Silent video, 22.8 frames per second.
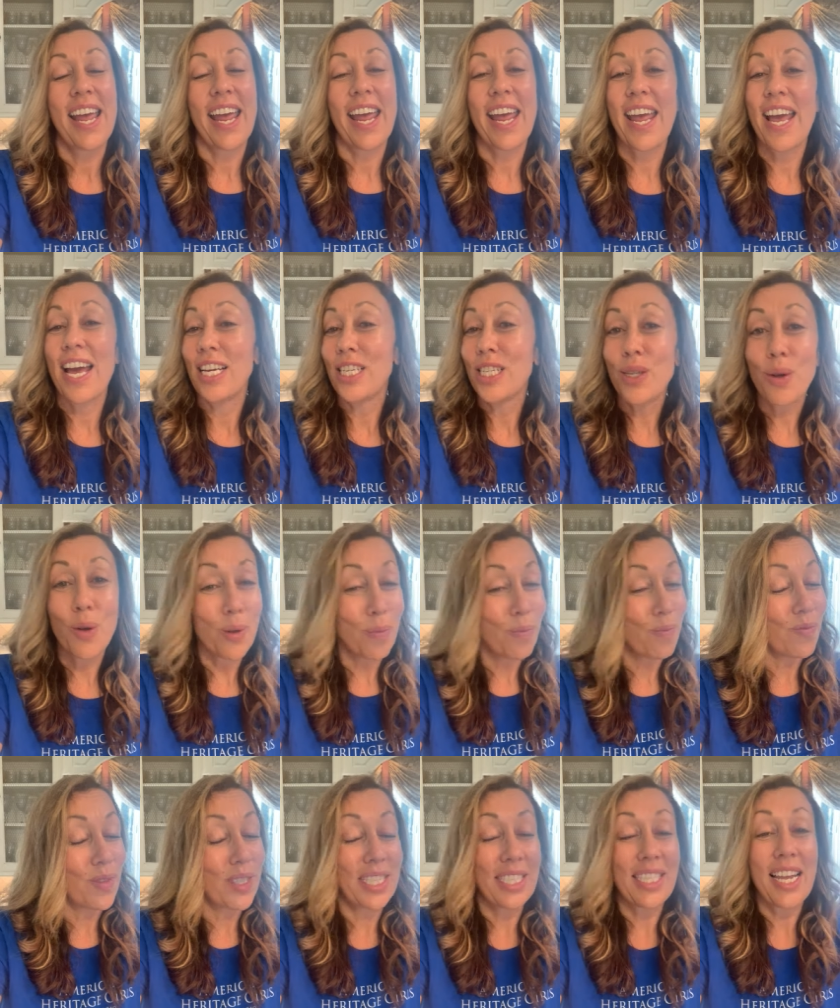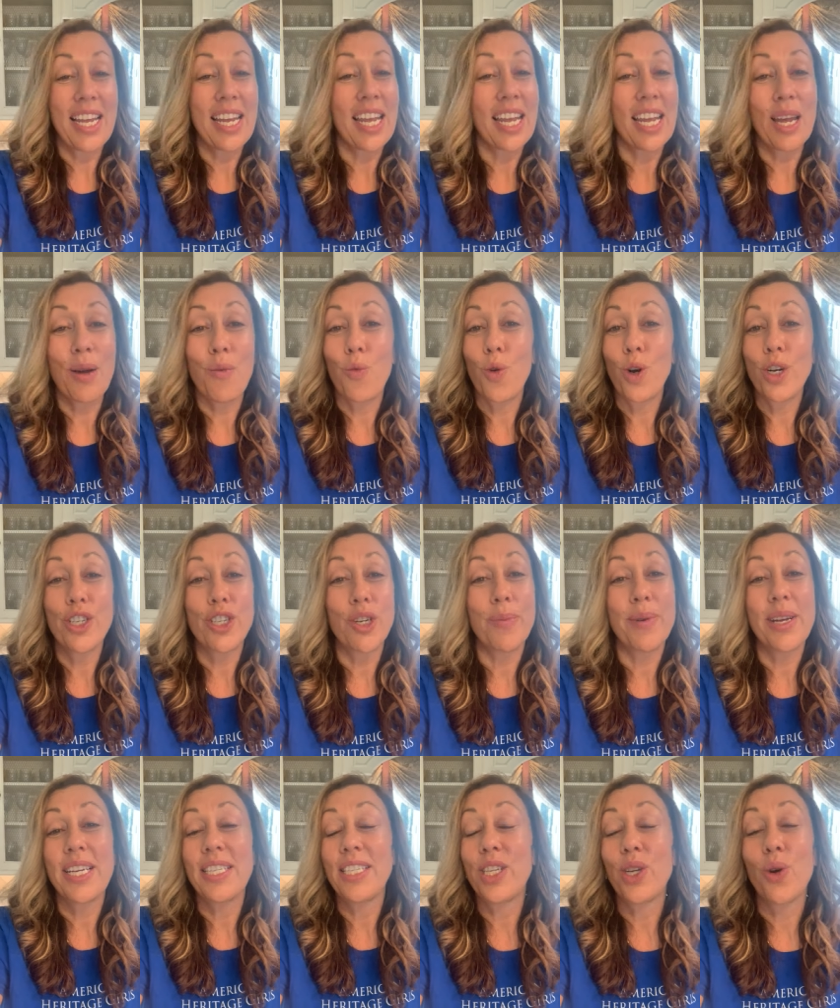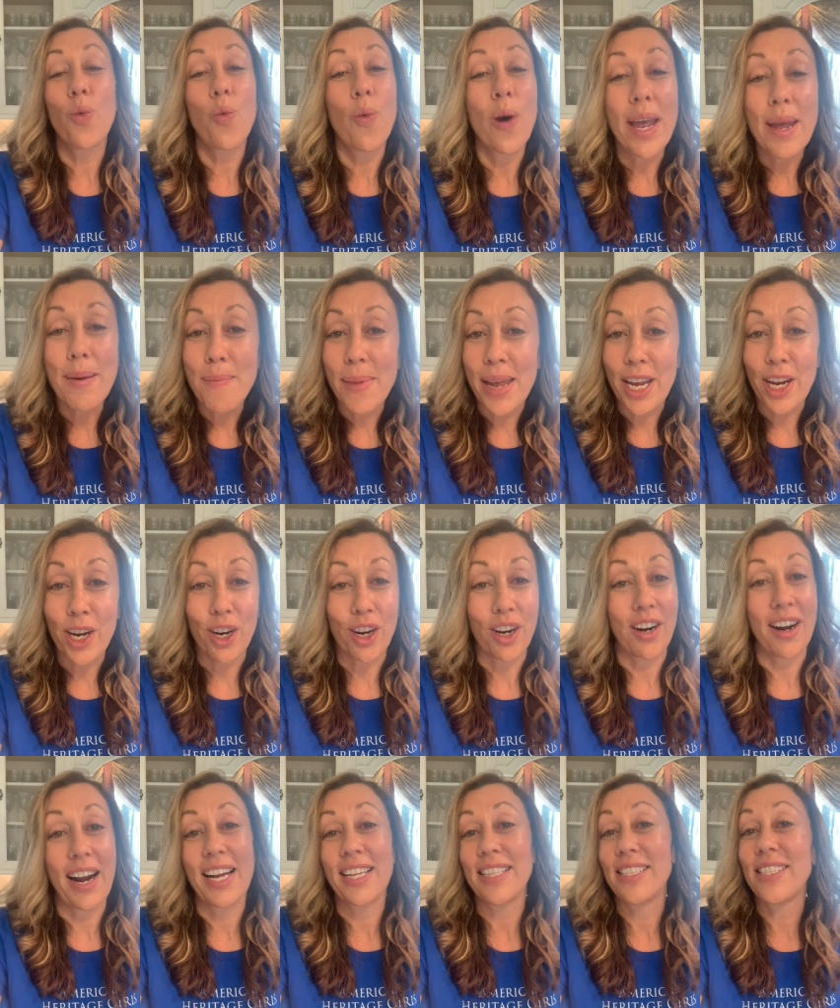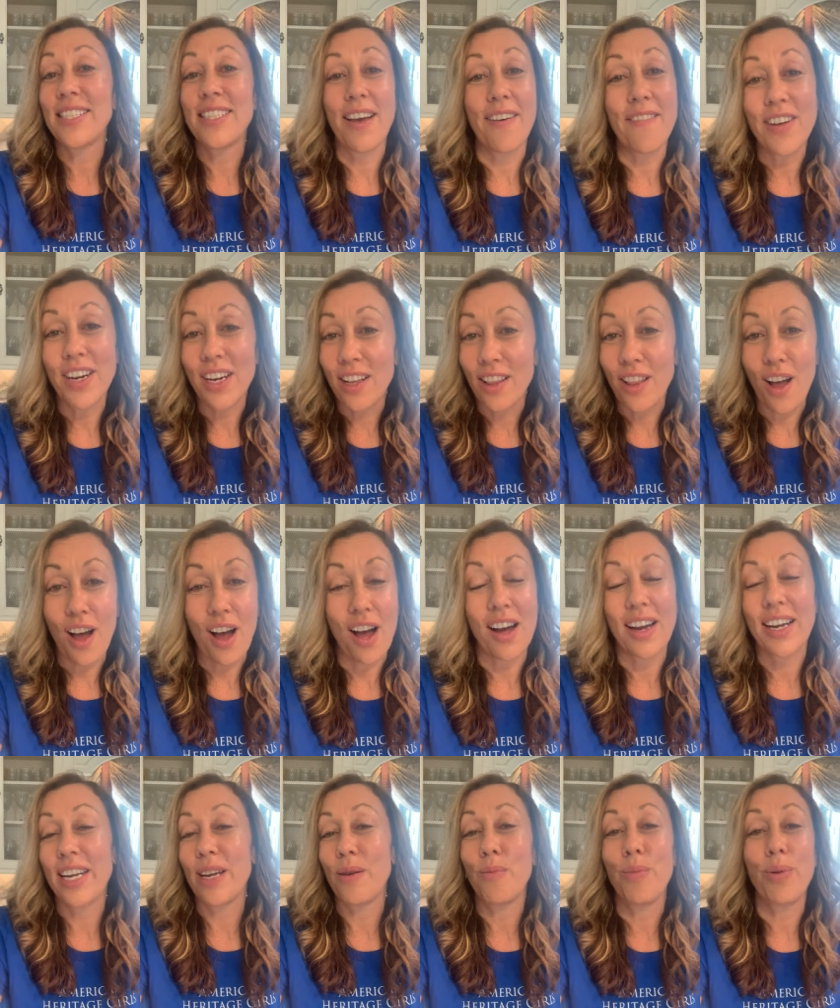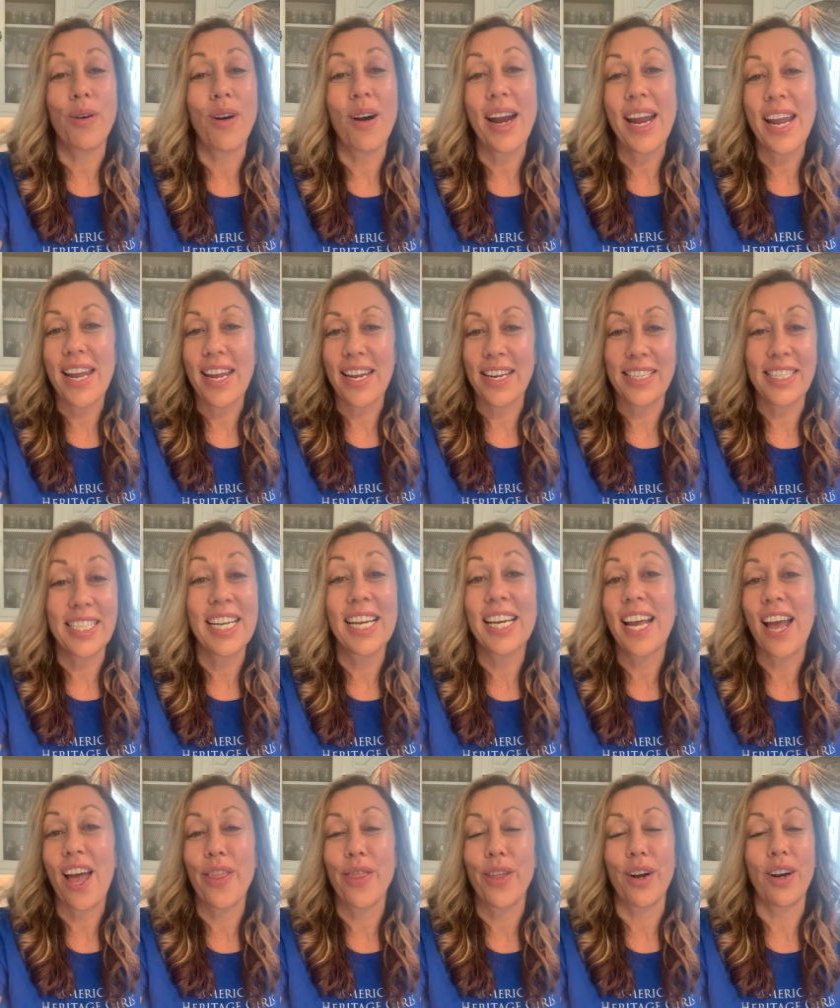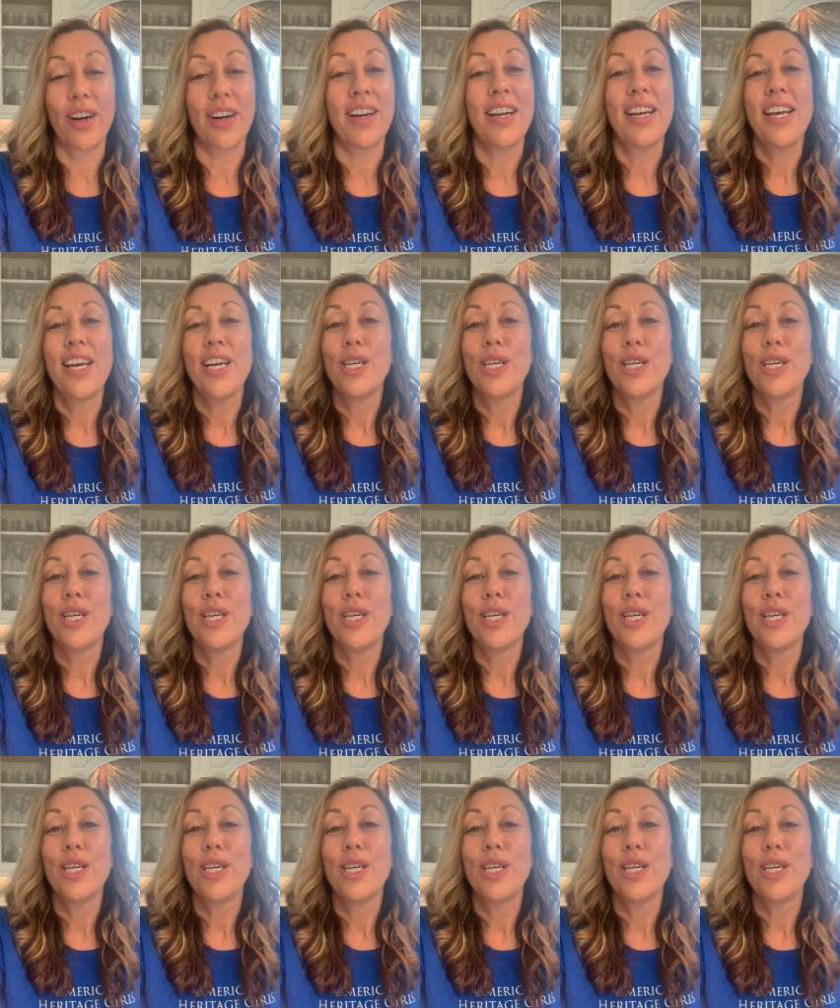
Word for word: and singing and worshiping to Waymaker at 7 o'clock and praying together.